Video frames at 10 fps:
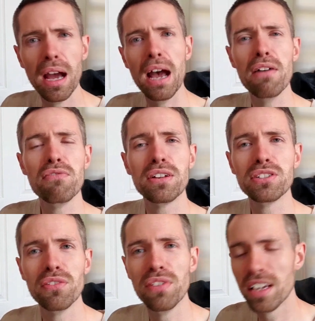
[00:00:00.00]
of things
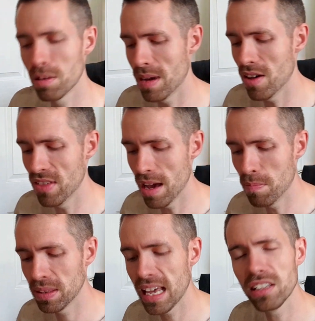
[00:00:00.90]
to think about there,
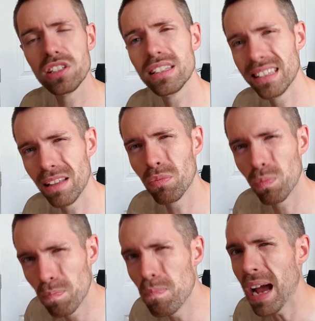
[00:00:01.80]
but that's the
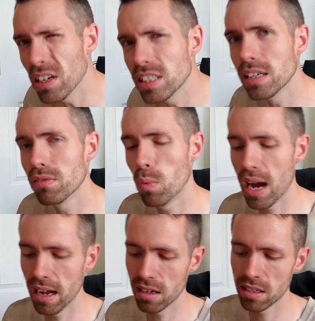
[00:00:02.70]
basic
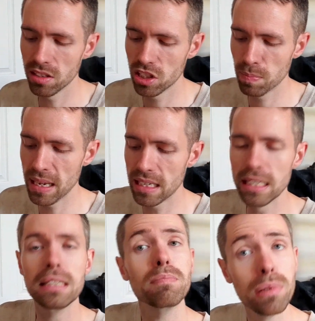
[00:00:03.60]
way I can
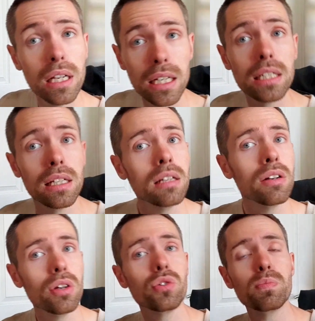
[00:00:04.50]
speak in plain
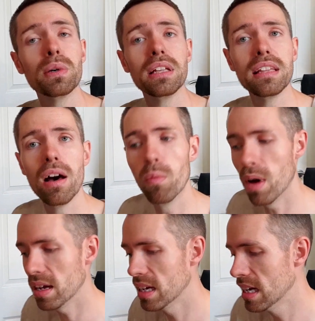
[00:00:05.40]
English, put it that
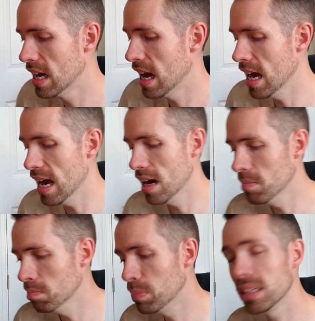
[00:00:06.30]
way.
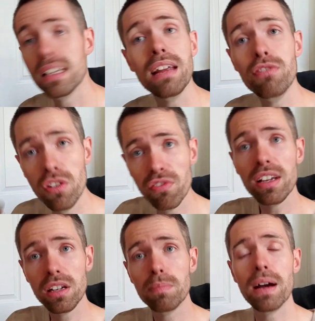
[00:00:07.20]
But if you
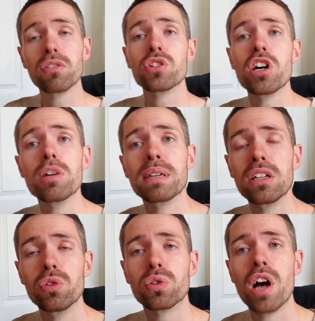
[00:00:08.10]
think about the timing
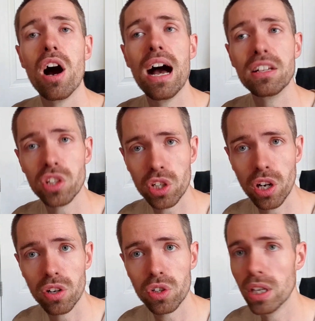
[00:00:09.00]
in your car as a
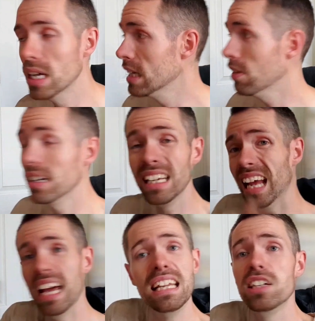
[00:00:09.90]
clock, now
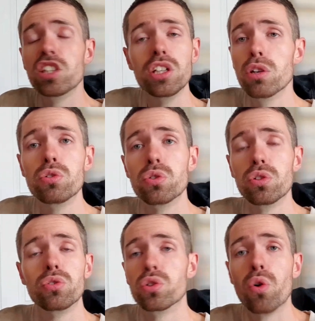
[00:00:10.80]
an ECU
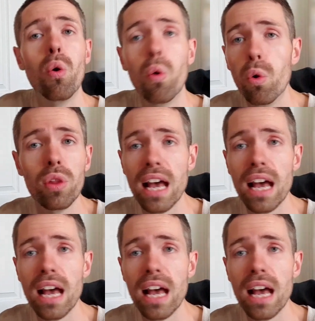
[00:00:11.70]
does all